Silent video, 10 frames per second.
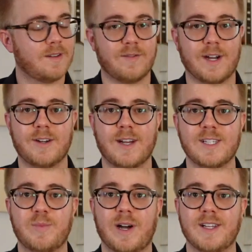Find your
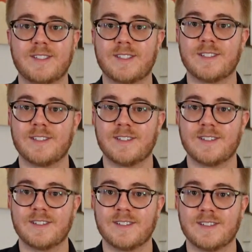nice buzz.
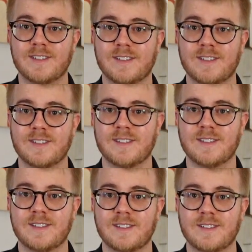
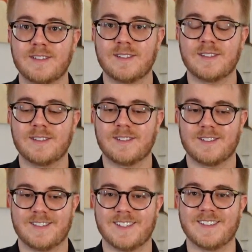
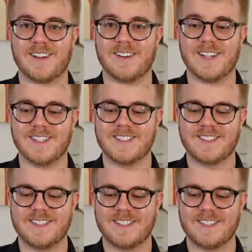There it is.